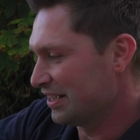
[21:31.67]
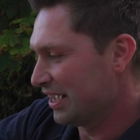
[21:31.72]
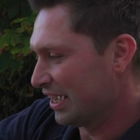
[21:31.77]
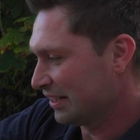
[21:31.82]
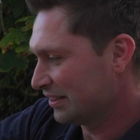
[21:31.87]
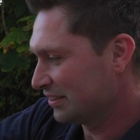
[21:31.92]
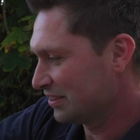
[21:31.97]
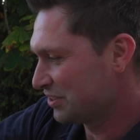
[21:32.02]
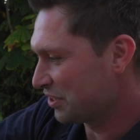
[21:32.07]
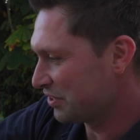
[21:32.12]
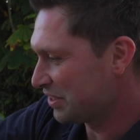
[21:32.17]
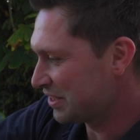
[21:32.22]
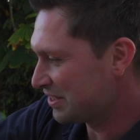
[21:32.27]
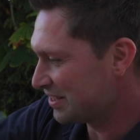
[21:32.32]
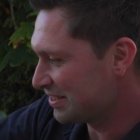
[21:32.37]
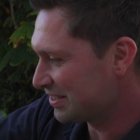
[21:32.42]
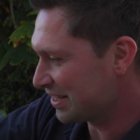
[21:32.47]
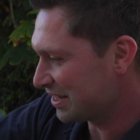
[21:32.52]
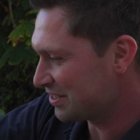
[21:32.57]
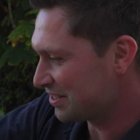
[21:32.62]
yeah. So this
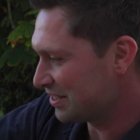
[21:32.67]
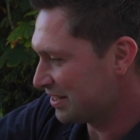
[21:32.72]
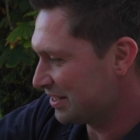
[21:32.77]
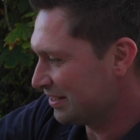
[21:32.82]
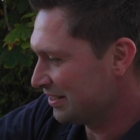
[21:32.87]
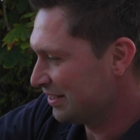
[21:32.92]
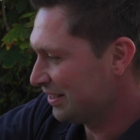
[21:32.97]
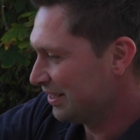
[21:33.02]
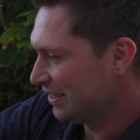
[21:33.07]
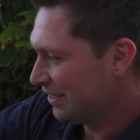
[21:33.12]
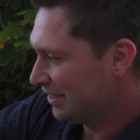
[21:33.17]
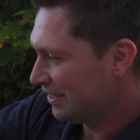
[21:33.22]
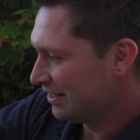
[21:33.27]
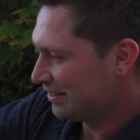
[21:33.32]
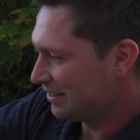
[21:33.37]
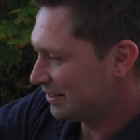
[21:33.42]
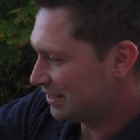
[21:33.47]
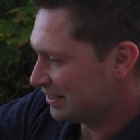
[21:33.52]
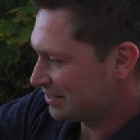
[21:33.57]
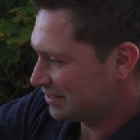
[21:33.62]
is actually
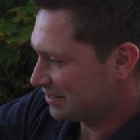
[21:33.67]
this.